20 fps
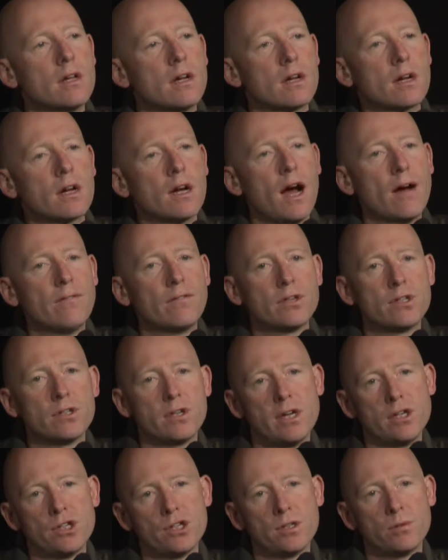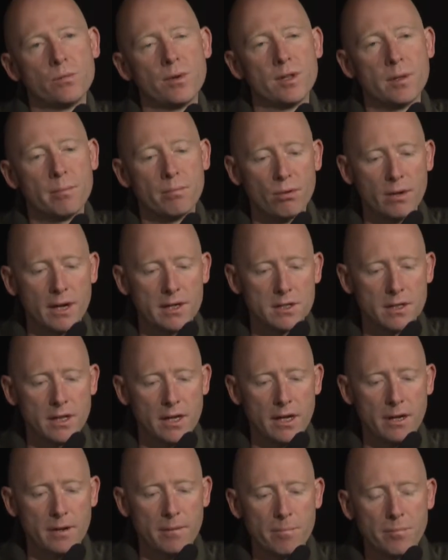conversation with the
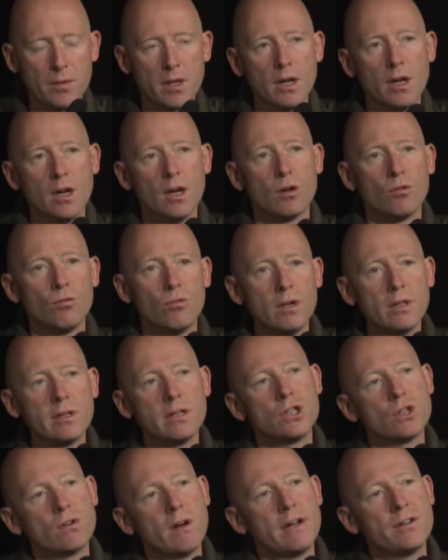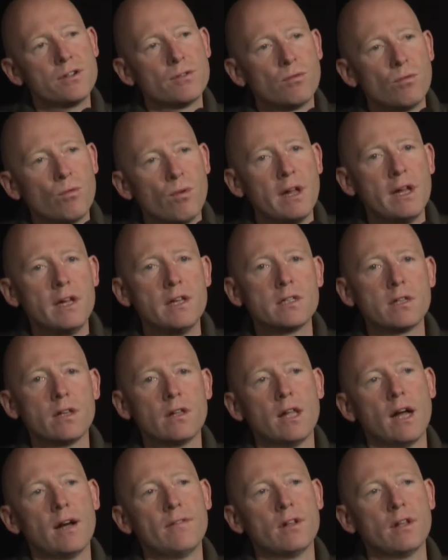president, really trying to raise the
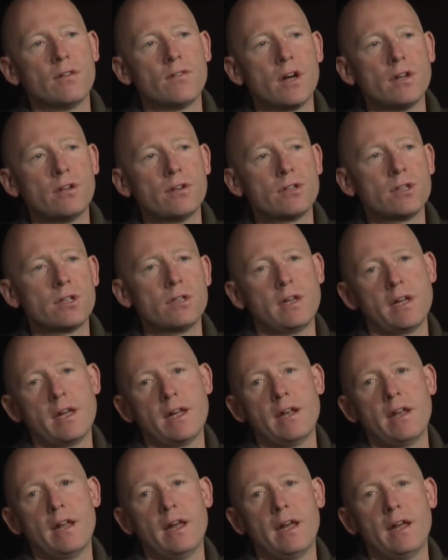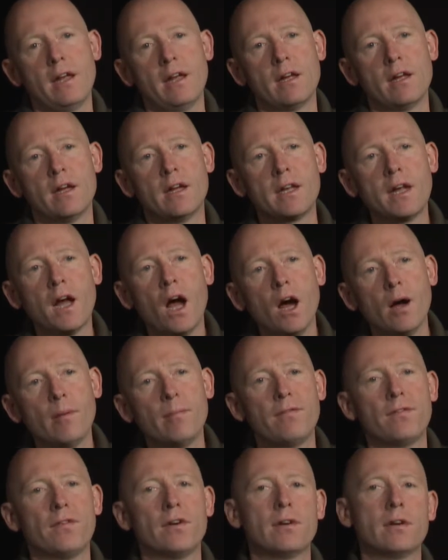level of understanding and
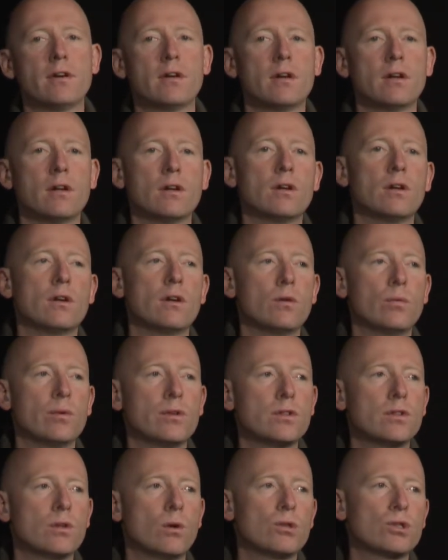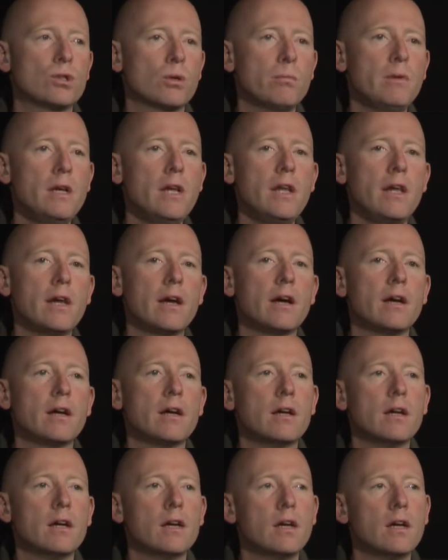comfort with social media.
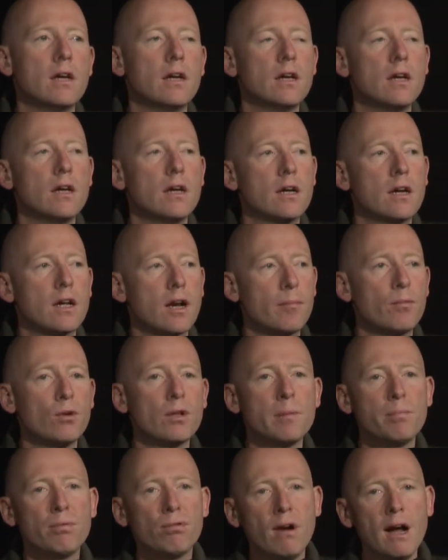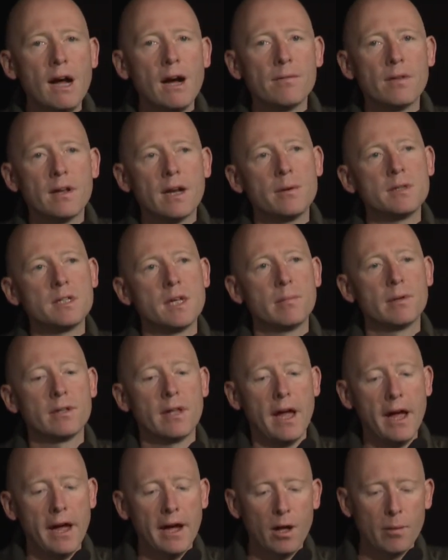And I'm really proud that I was able to
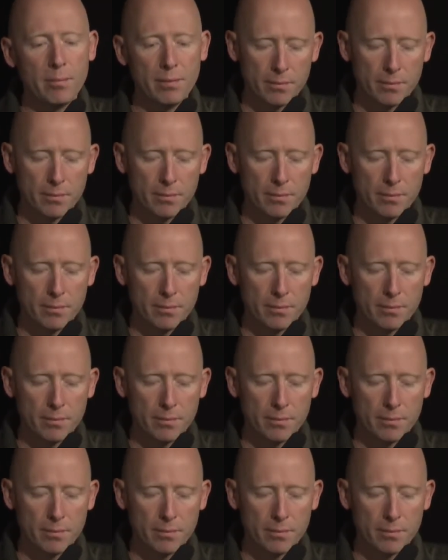help